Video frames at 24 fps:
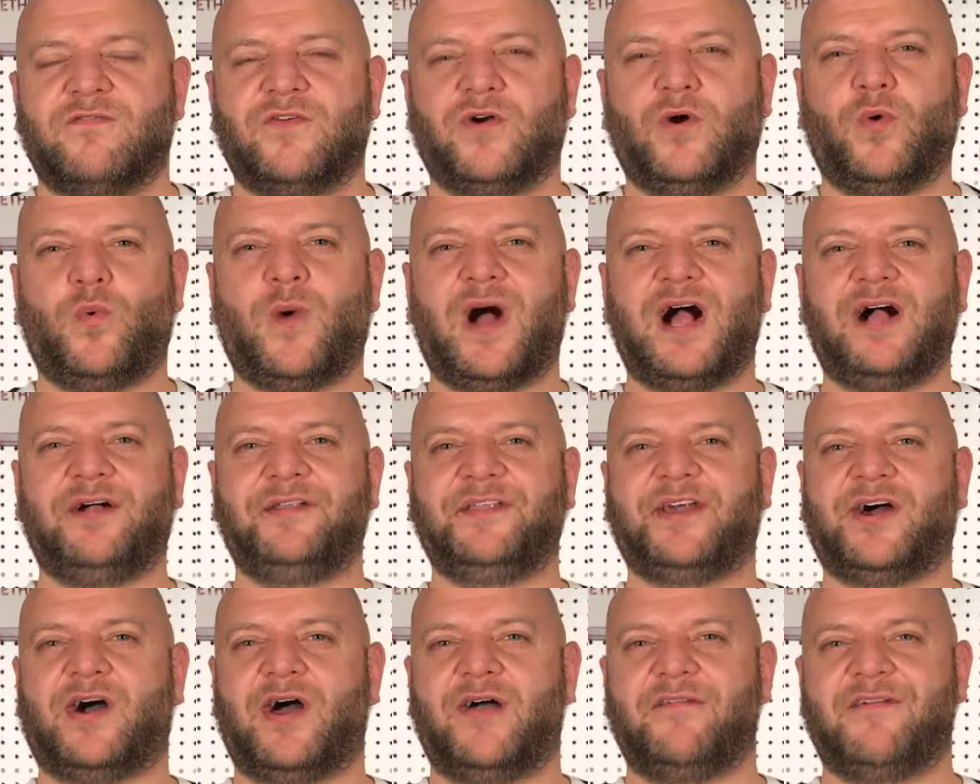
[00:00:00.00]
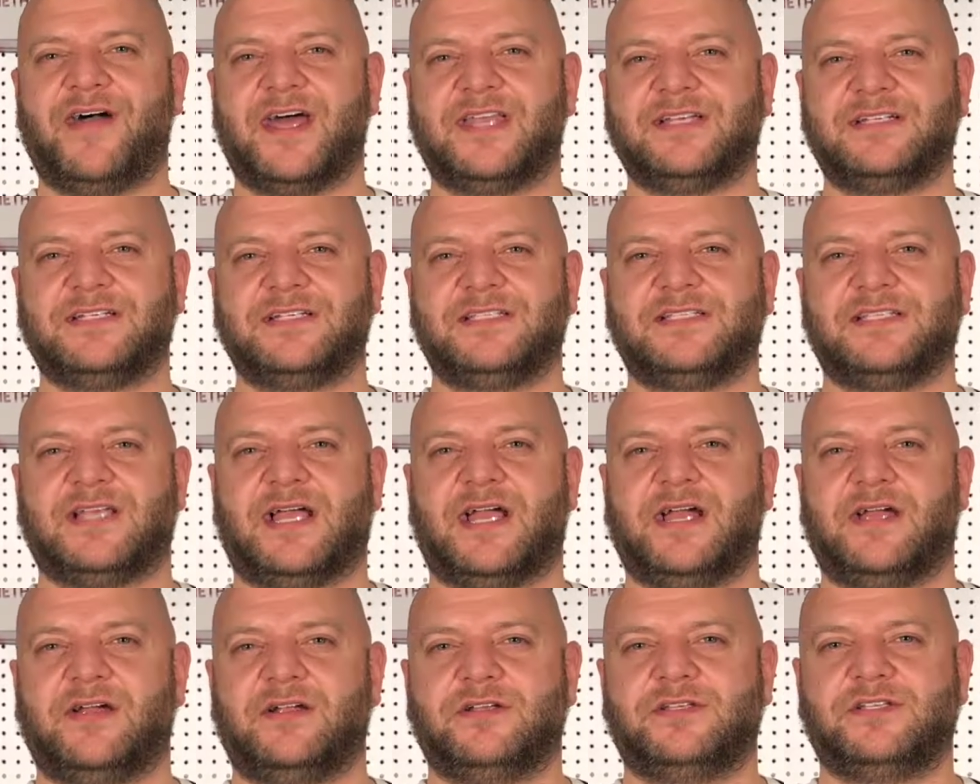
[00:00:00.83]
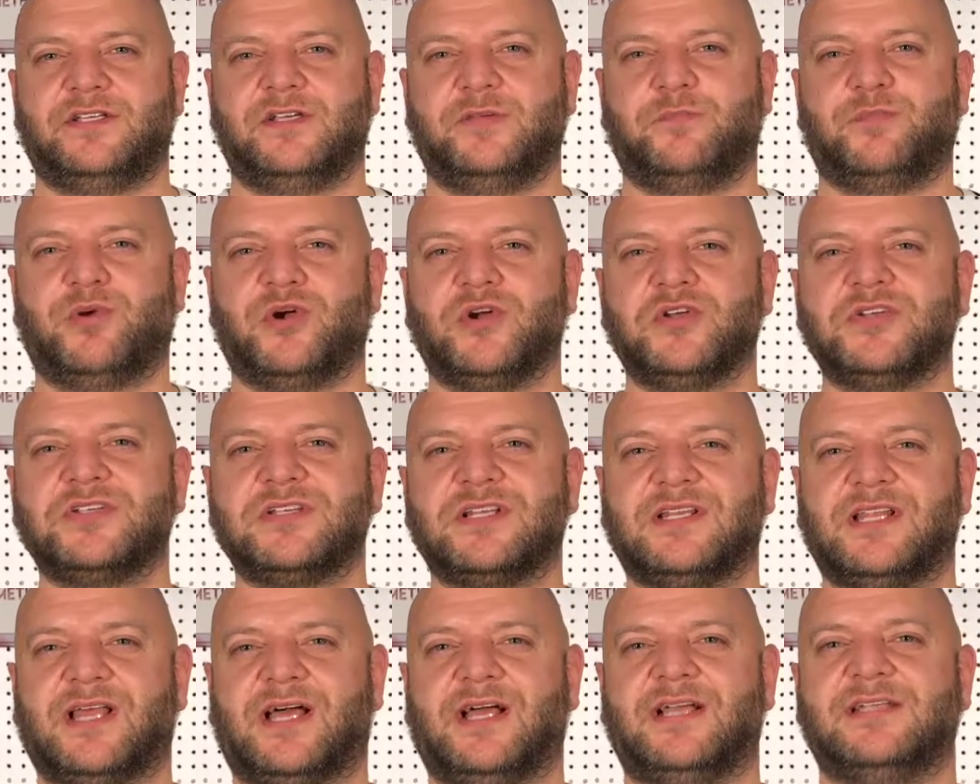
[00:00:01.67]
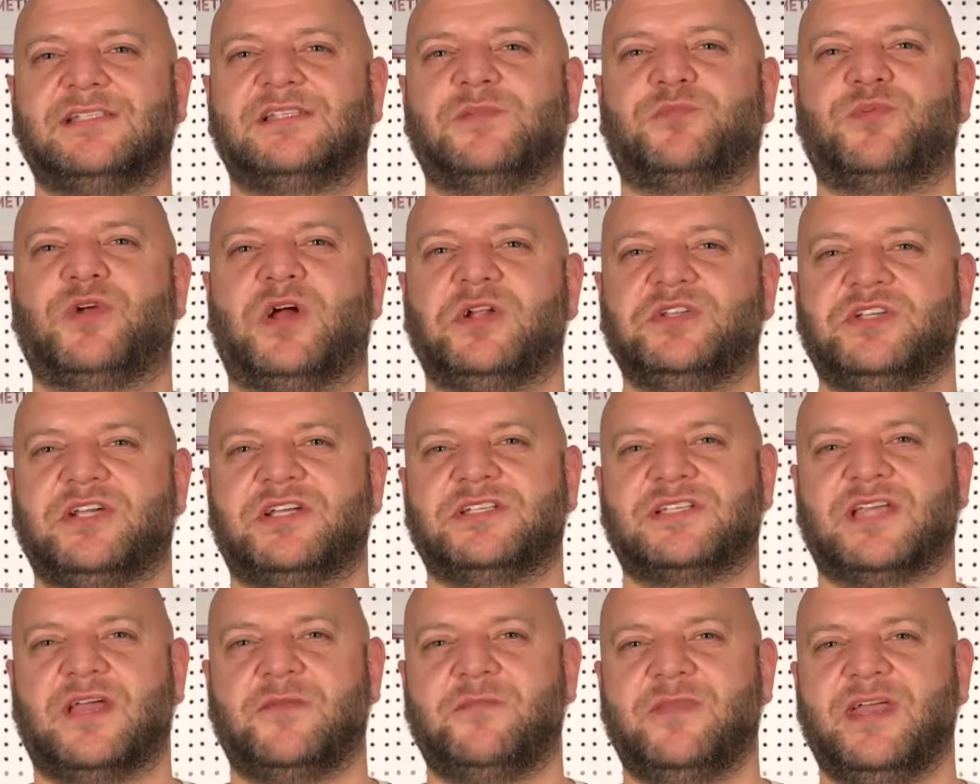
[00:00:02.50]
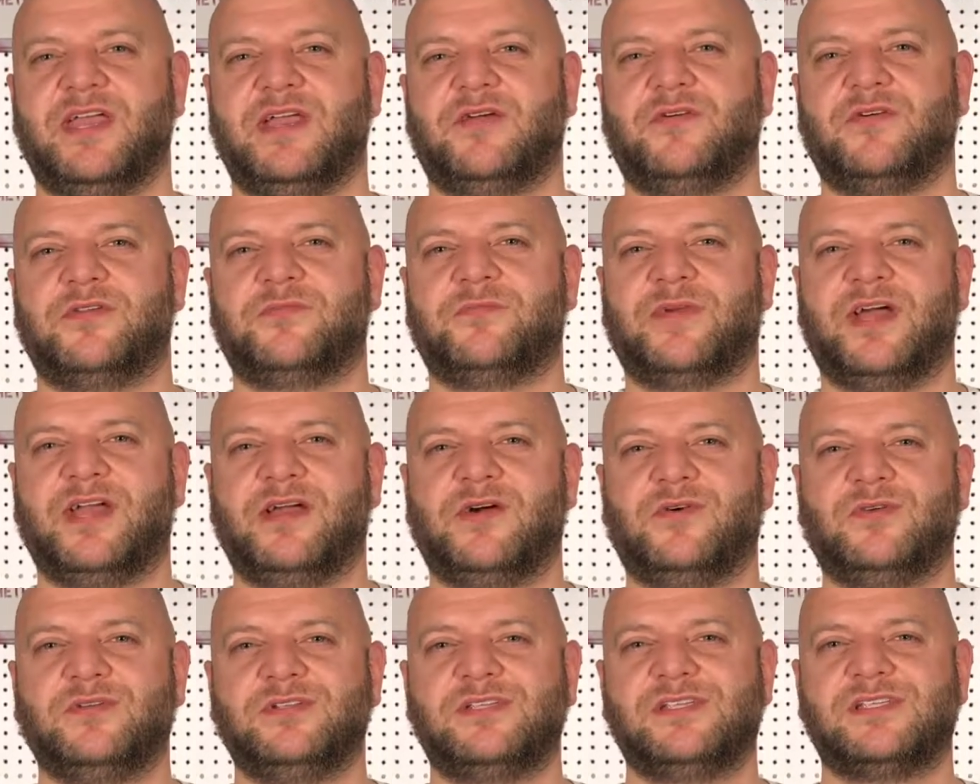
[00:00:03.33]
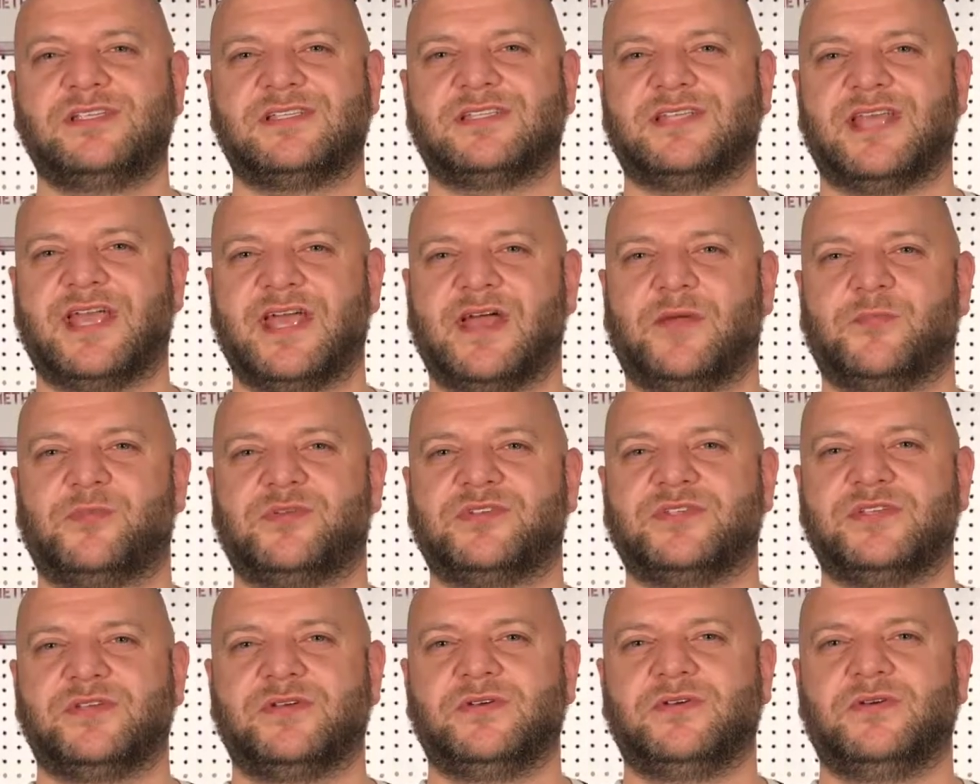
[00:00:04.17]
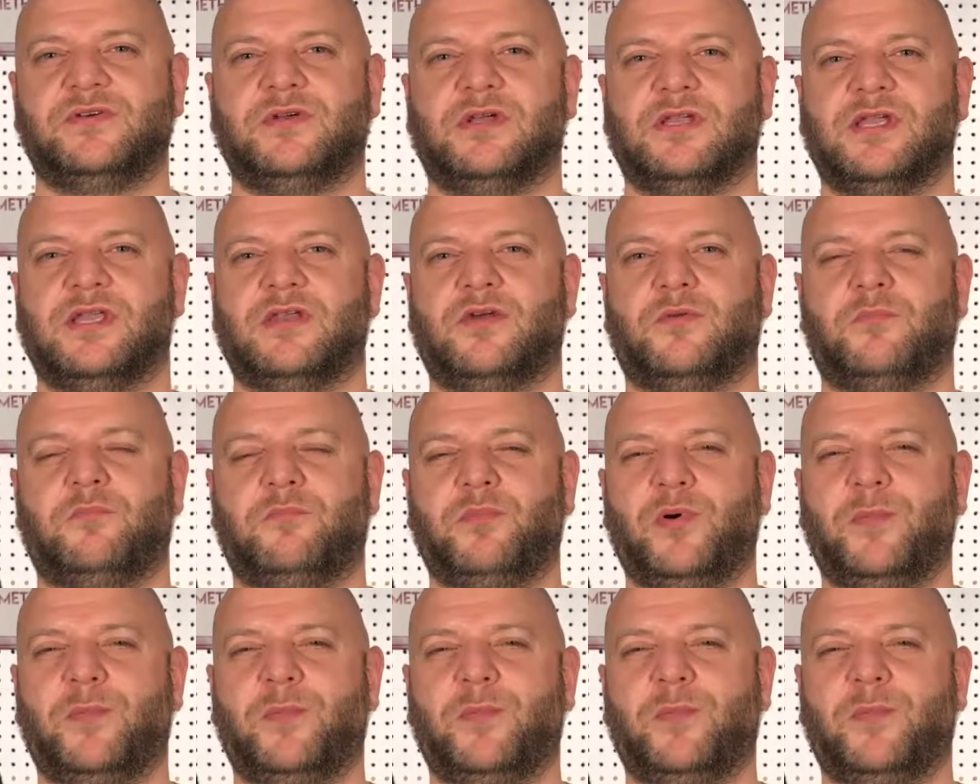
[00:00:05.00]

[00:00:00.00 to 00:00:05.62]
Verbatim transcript: For a while now, I've had a desire to personalize the projects I make with my own stamp to, you know,